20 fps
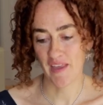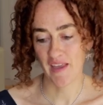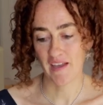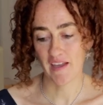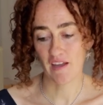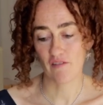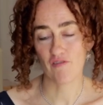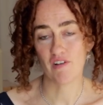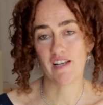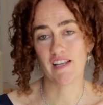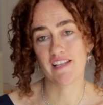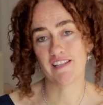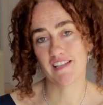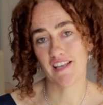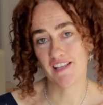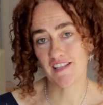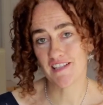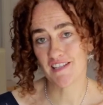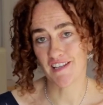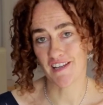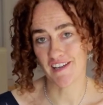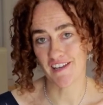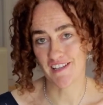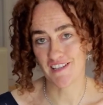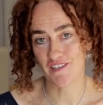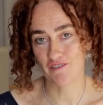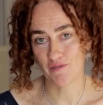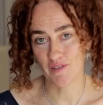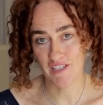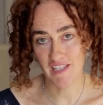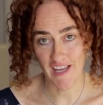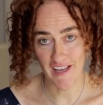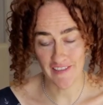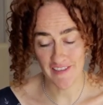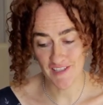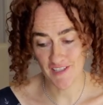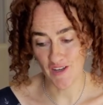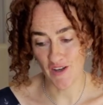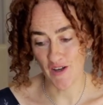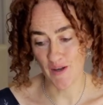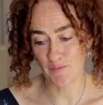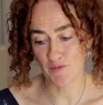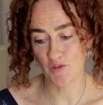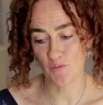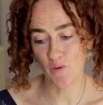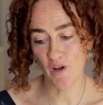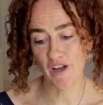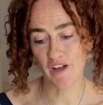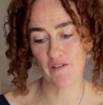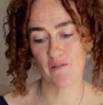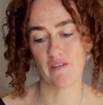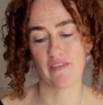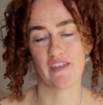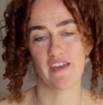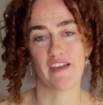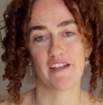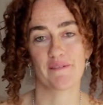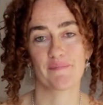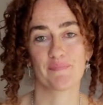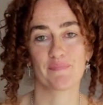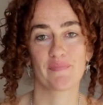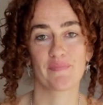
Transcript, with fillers: can release insights if we take the time to work with it.